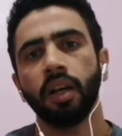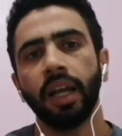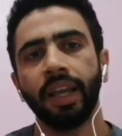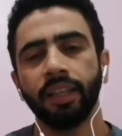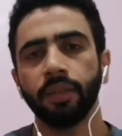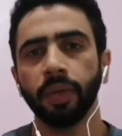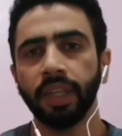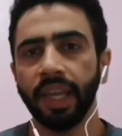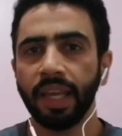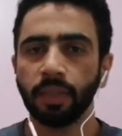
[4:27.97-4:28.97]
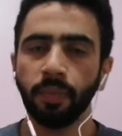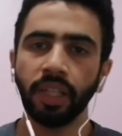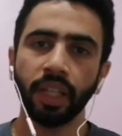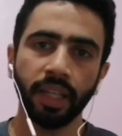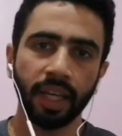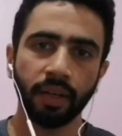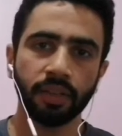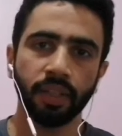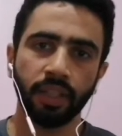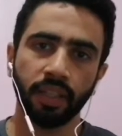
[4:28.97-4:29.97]
Android has many
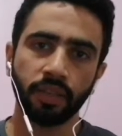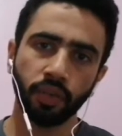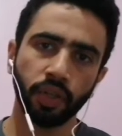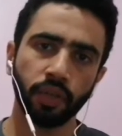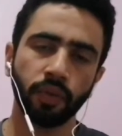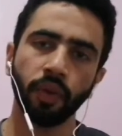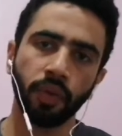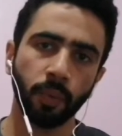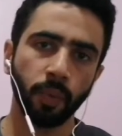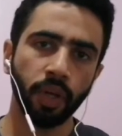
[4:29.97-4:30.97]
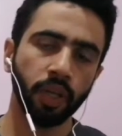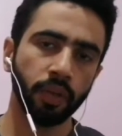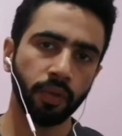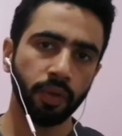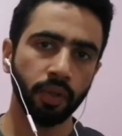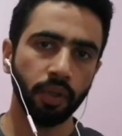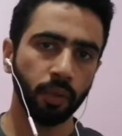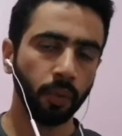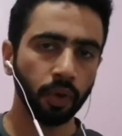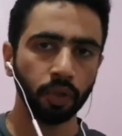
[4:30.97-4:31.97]
layouts that can serve on the way of you
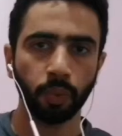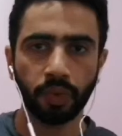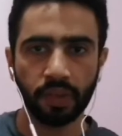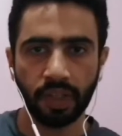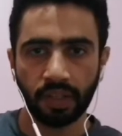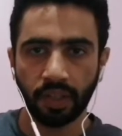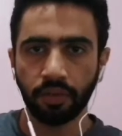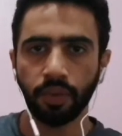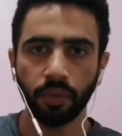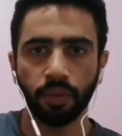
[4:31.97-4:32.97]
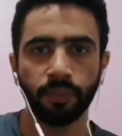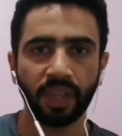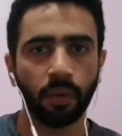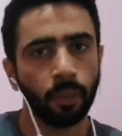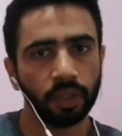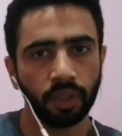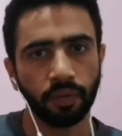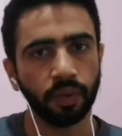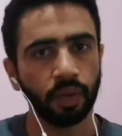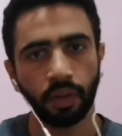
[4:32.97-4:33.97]
want to present that views,
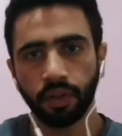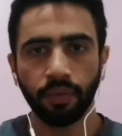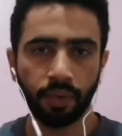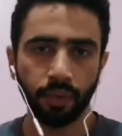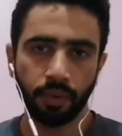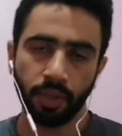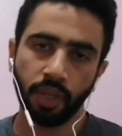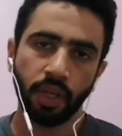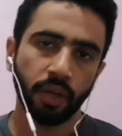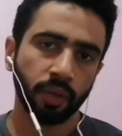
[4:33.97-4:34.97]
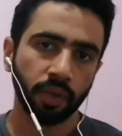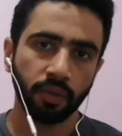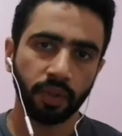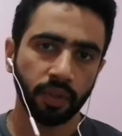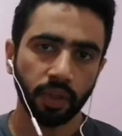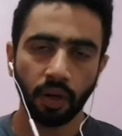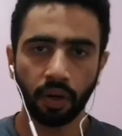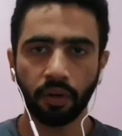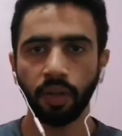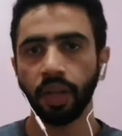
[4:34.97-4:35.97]
whatever are the views, whatever they
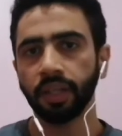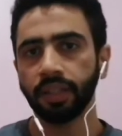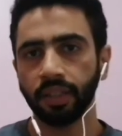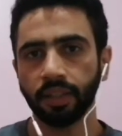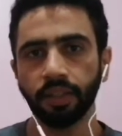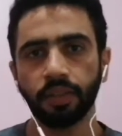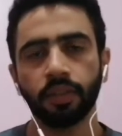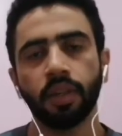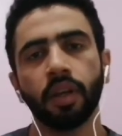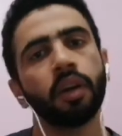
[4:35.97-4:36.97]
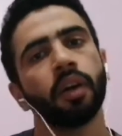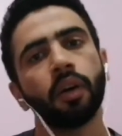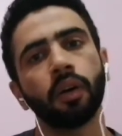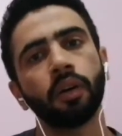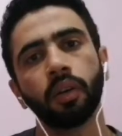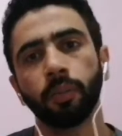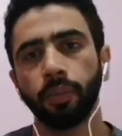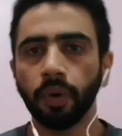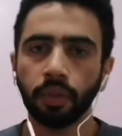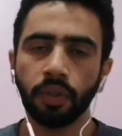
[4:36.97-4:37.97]
are, texts or
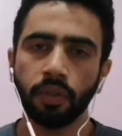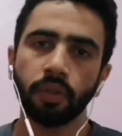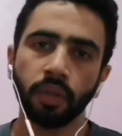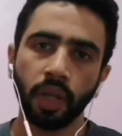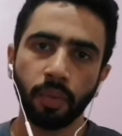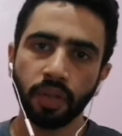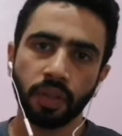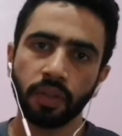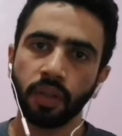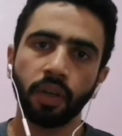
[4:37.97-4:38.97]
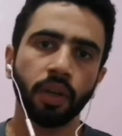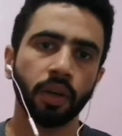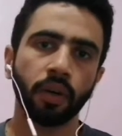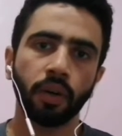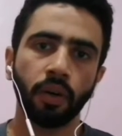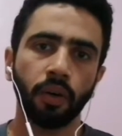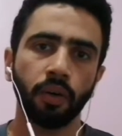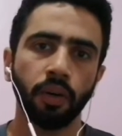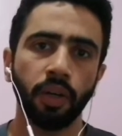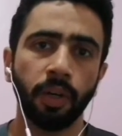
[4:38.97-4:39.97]
buttons or images
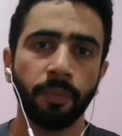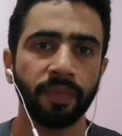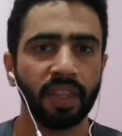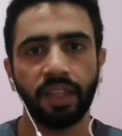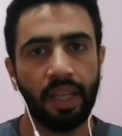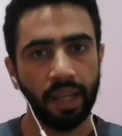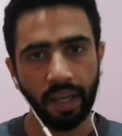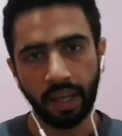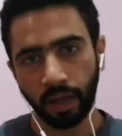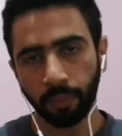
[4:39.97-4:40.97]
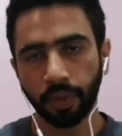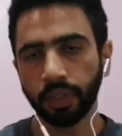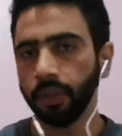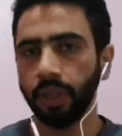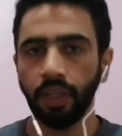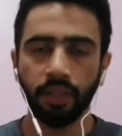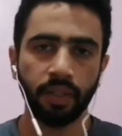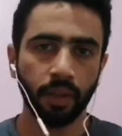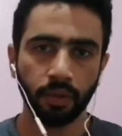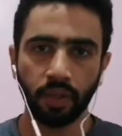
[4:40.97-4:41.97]
or input
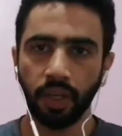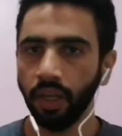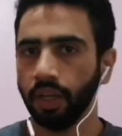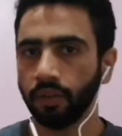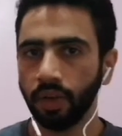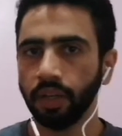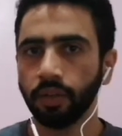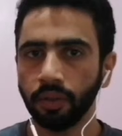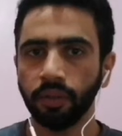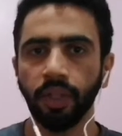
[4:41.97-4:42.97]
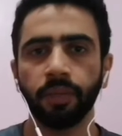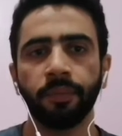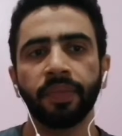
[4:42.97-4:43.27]
the user can write onto it.